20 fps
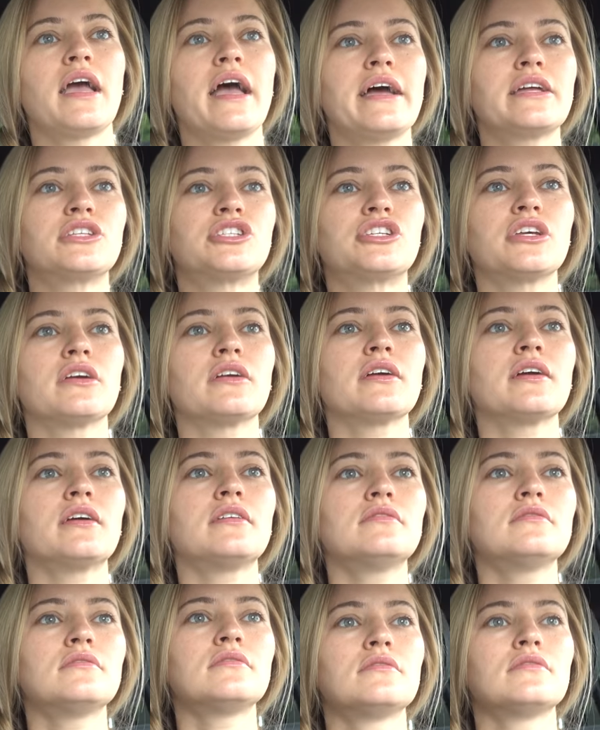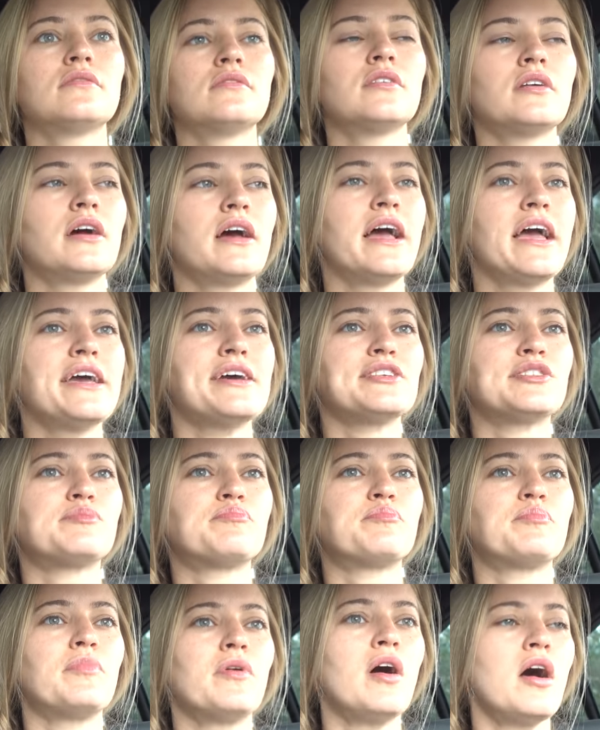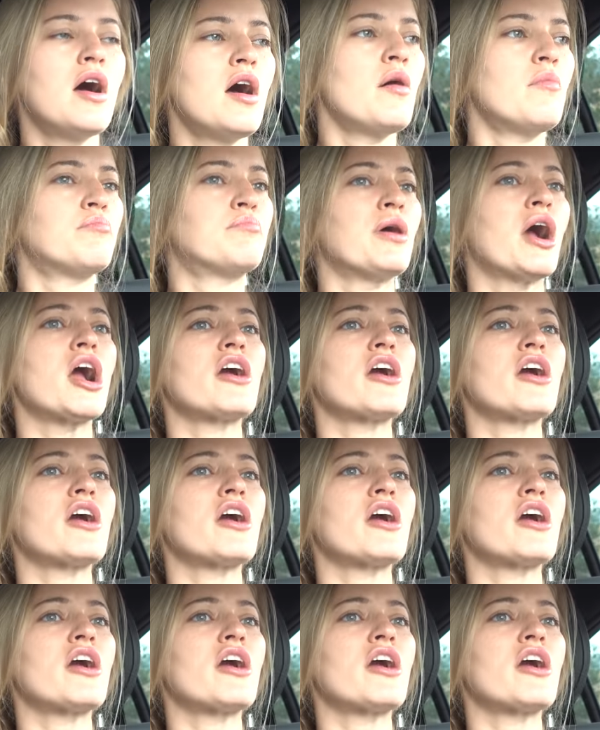I'll Ed Sheeran is